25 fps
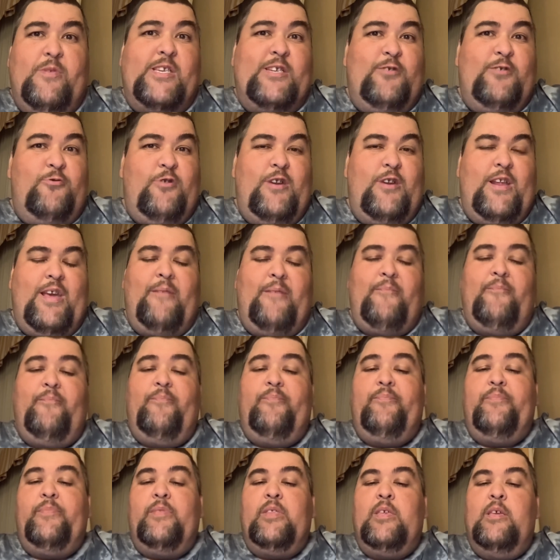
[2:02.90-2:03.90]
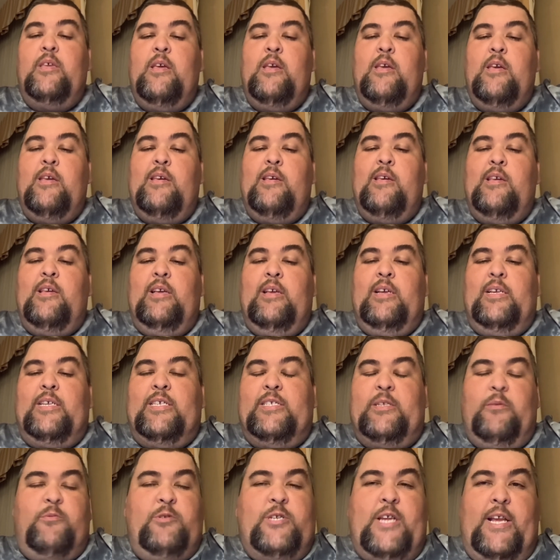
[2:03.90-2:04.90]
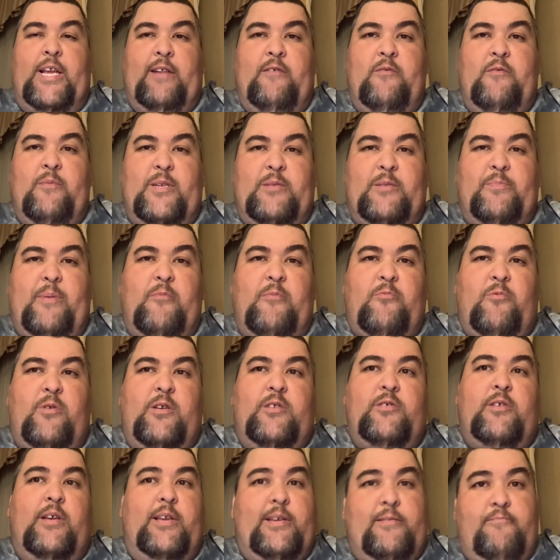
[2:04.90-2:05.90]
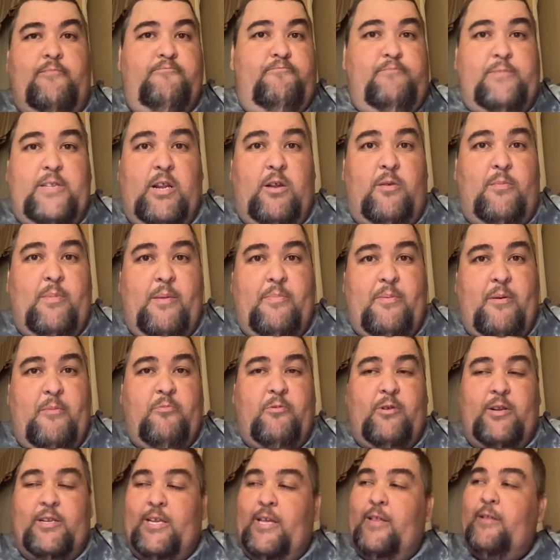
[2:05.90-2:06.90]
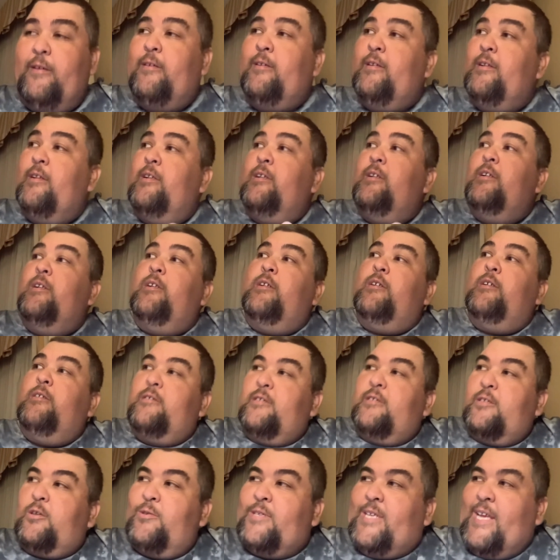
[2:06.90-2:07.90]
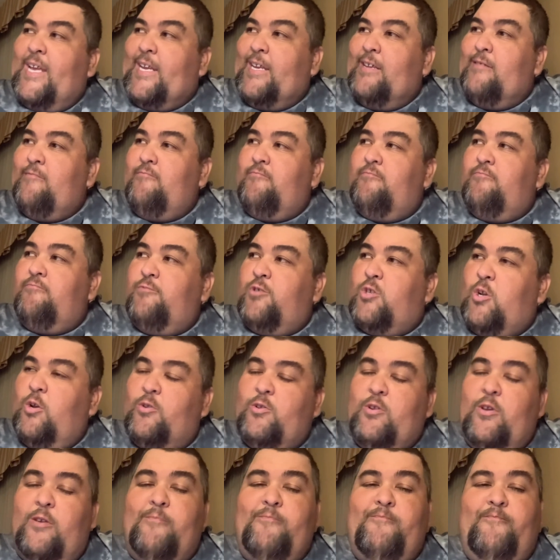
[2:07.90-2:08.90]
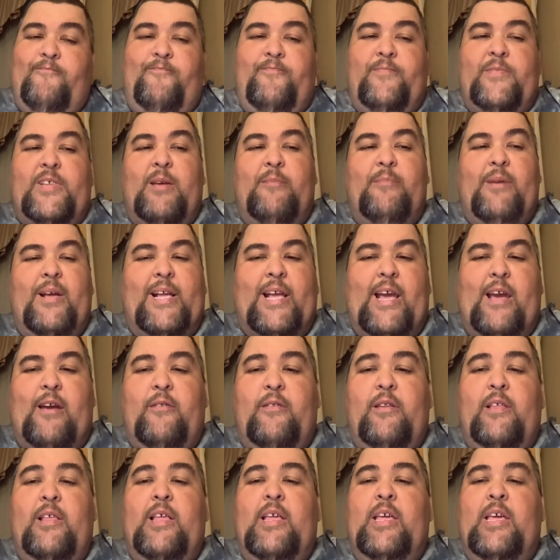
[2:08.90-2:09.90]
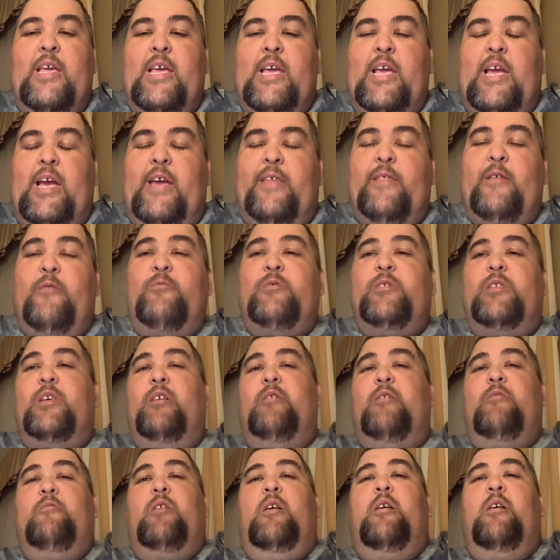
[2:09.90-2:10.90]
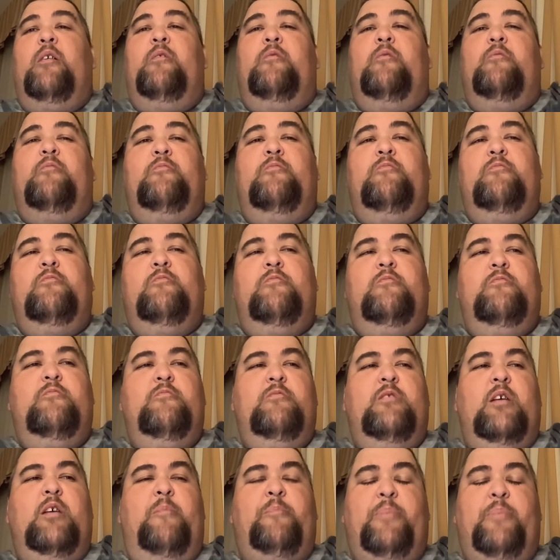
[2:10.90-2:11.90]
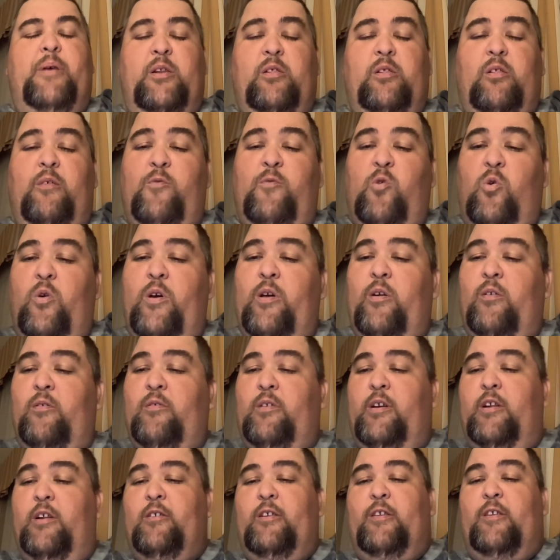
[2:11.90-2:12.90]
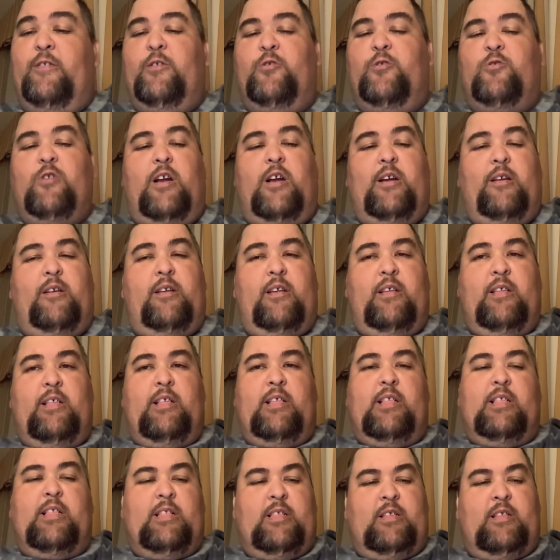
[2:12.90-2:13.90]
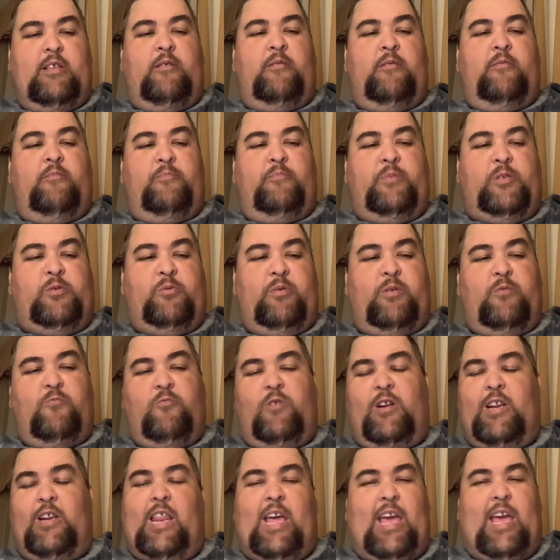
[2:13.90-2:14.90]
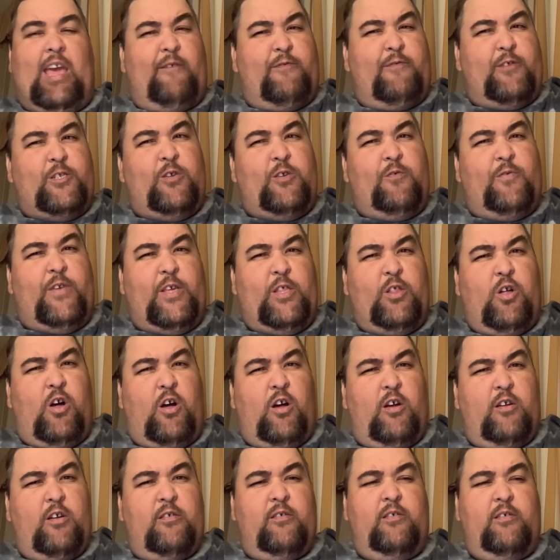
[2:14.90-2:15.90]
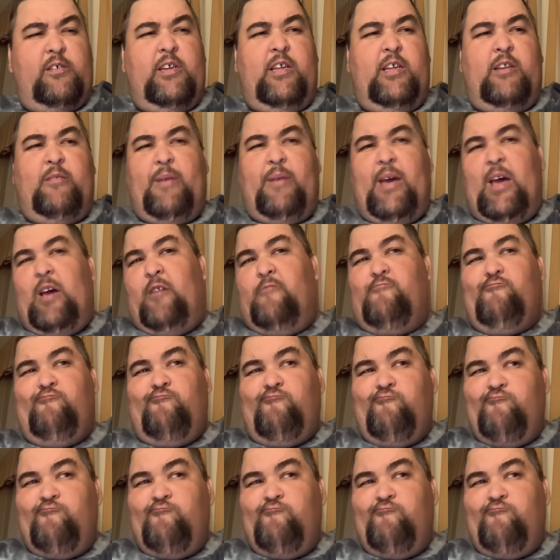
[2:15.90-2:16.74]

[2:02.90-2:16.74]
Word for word: yesterday because they were checking everybody's paperwork. So I get all my paperwork together, go take it, show it to them, come back out, and there was a a, a puddle of oil underneath the truck between one and a half and two feet long and about